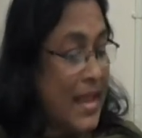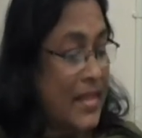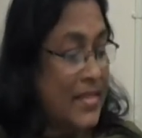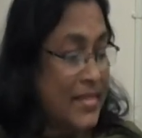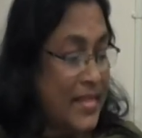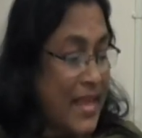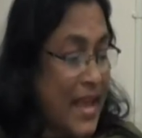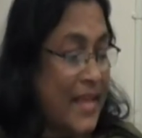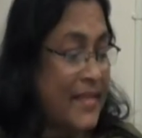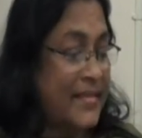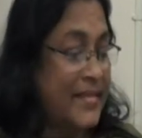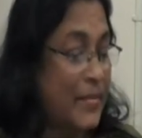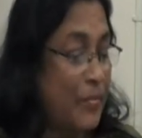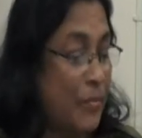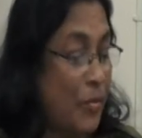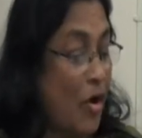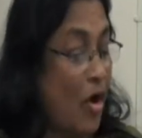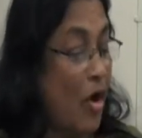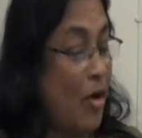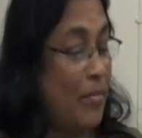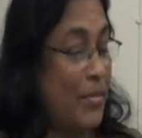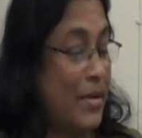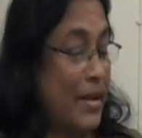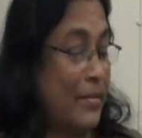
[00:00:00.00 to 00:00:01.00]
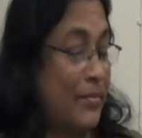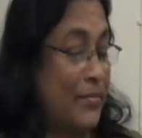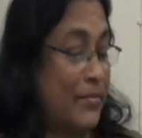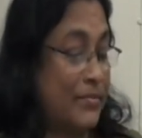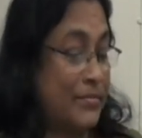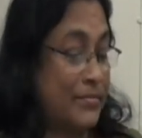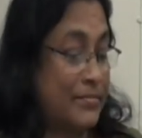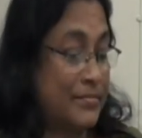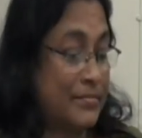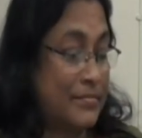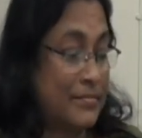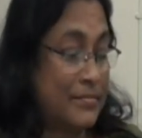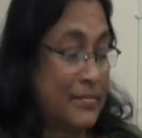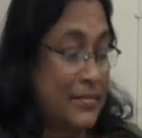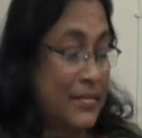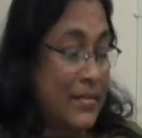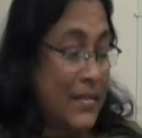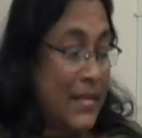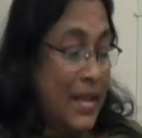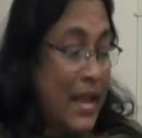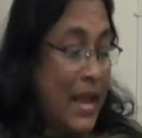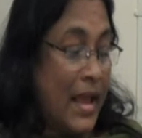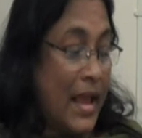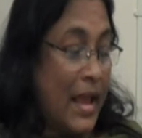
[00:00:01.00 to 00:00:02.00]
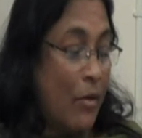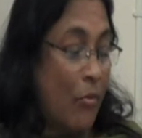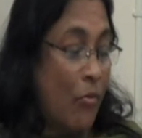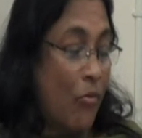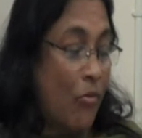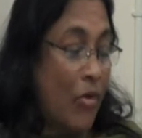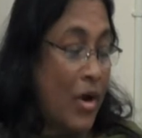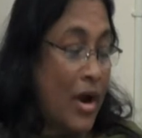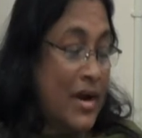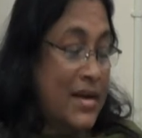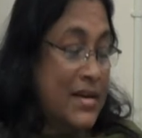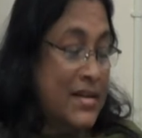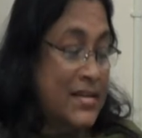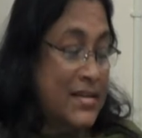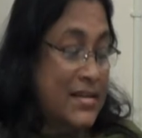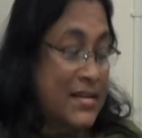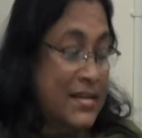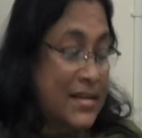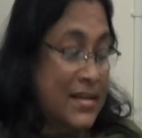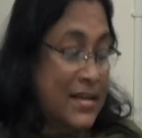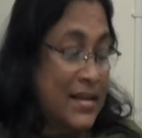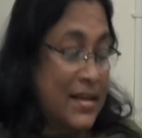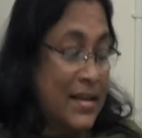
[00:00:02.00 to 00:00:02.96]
And that's a problem. I worked